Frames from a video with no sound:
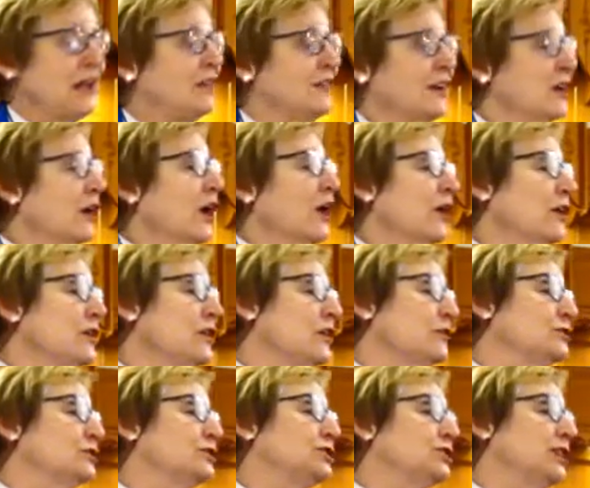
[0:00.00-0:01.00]
There are
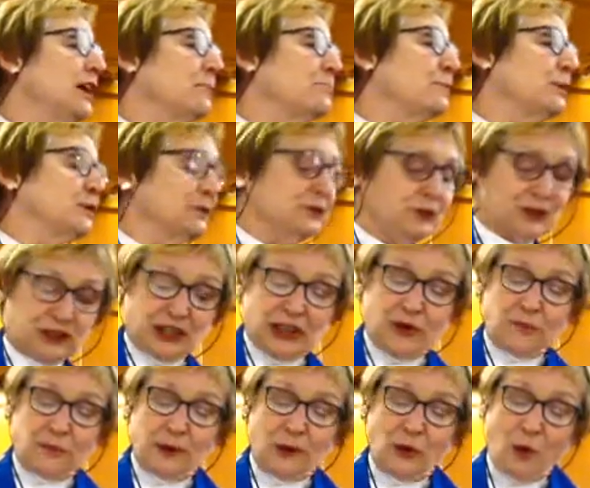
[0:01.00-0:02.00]
no shepherds
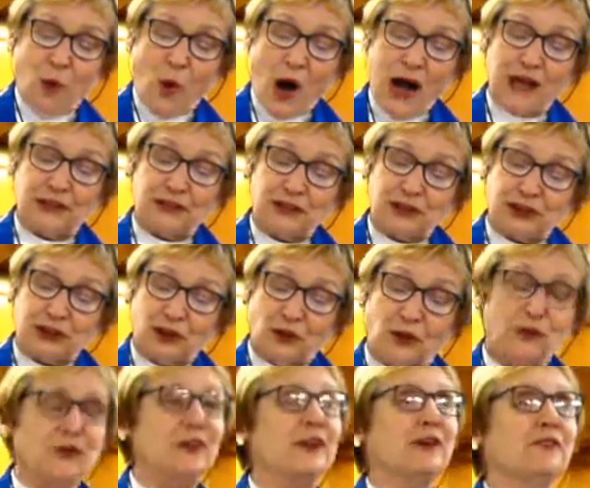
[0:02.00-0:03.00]
keeping watch
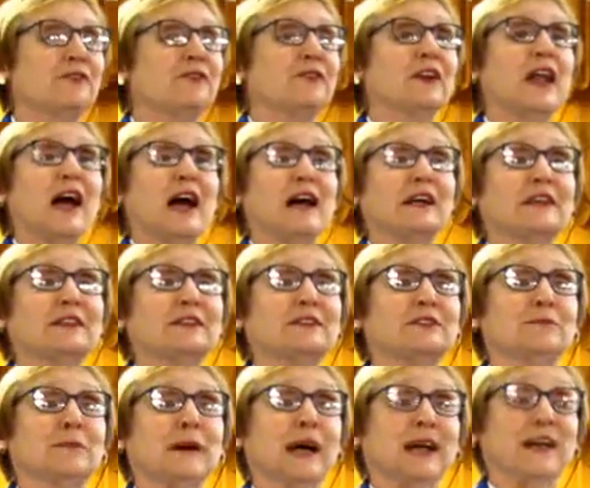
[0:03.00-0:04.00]
over their flocks
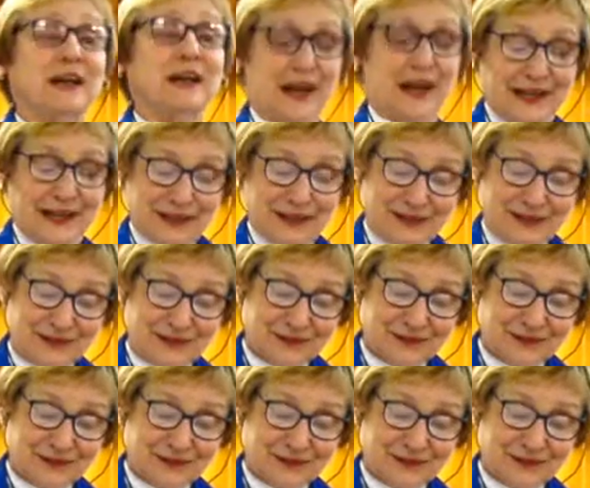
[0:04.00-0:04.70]
by night.